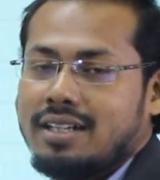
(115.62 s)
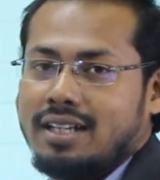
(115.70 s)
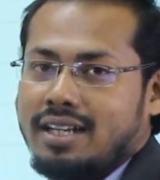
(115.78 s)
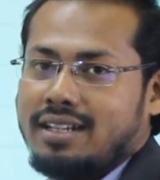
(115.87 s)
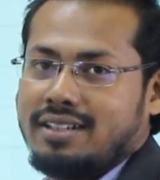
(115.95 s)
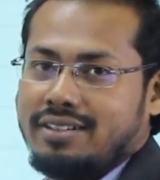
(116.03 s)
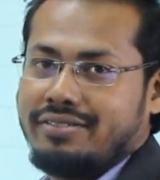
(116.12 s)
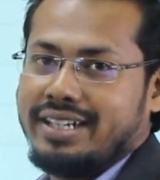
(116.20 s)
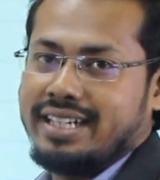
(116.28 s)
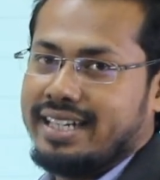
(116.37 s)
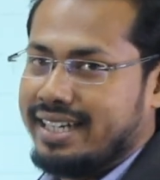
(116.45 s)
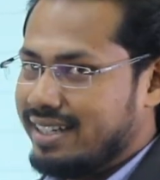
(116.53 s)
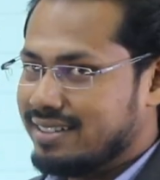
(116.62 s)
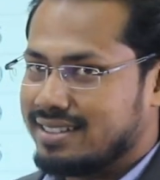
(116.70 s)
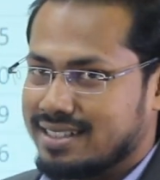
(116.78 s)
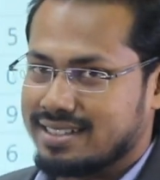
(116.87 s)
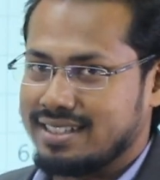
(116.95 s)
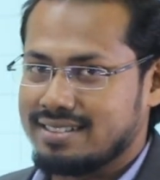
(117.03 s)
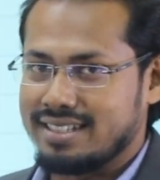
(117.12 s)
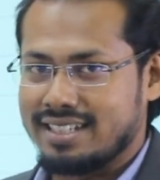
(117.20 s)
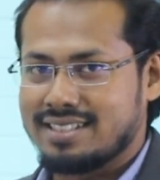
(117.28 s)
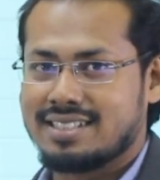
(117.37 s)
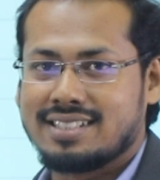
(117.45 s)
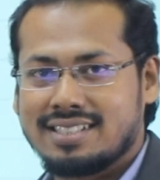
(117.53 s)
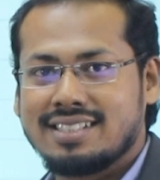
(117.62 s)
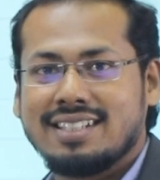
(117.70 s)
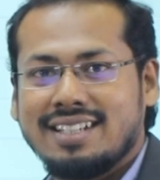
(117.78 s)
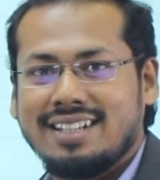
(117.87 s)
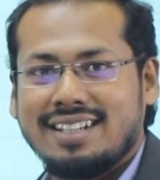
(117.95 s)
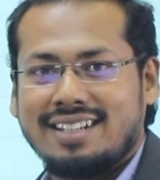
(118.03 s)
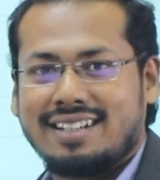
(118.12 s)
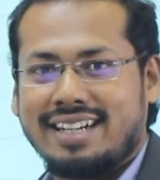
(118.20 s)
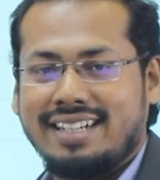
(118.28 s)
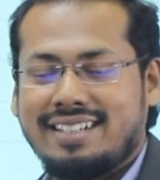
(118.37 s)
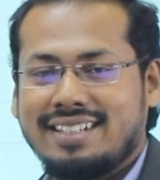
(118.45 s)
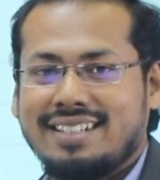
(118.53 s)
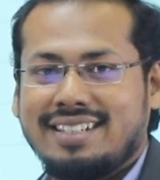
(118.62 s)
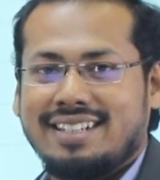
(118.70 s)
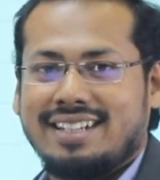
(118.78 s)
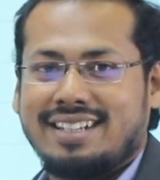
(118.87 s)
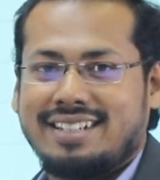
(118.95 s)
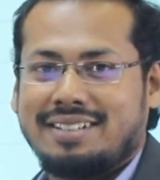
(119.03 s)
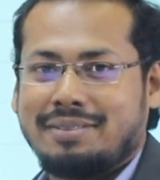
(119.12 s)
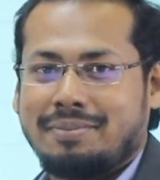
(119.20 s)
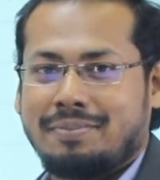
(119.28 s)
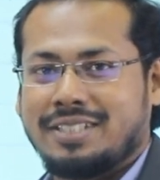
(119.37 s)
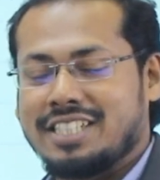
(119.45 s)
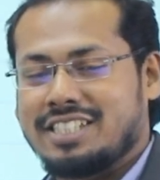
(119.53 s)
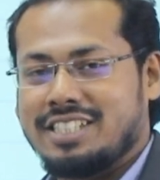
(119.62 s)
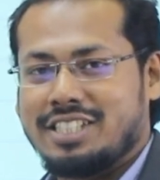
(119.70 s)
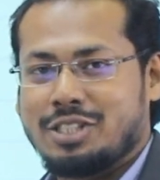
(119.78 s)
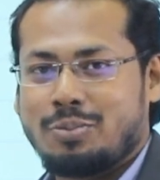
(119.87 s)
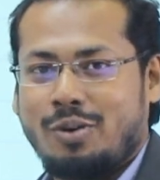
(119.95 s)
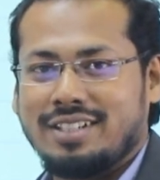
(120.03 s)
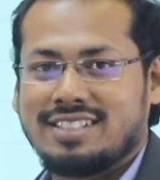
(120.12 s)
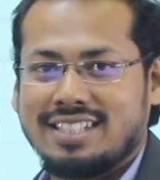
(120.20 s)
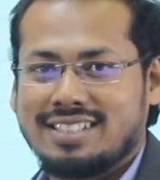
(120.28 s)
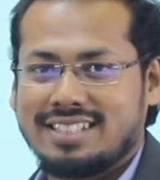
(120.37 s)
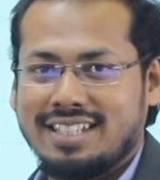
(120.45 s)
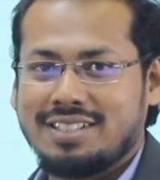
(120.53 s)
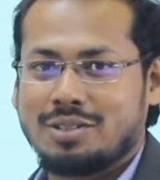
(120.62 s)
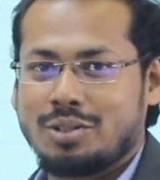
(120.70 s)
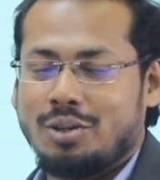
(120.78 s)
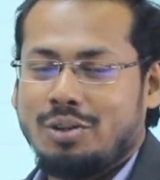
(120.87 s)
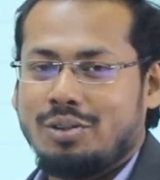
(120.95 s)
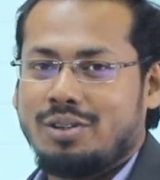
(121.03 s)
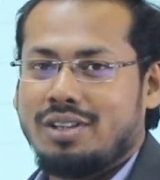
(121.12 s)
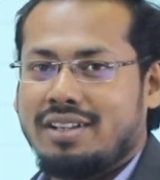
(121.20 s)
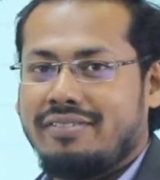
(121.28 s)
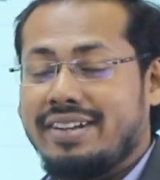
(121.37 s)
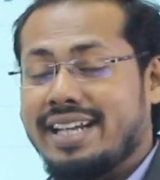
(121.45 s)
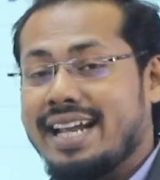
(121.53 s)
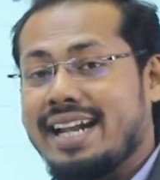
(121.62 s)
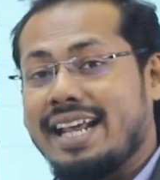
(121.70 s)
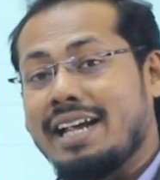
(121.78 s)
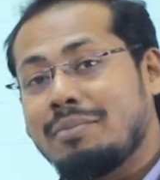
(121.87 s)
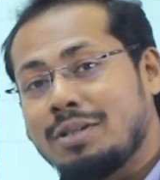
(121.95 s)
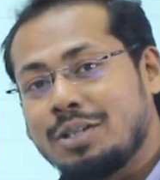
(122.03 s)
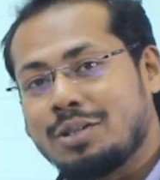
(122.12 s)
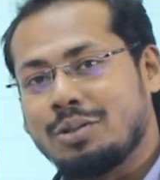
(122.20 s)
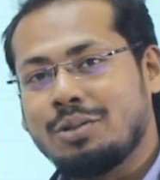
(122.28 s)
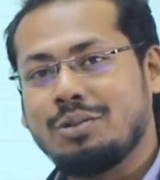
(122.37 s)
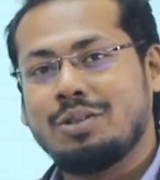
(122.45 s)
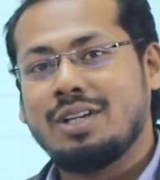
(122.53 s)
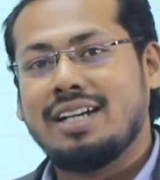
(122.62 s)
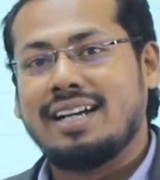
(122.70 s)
We need 66, right, 66.66. So we can able to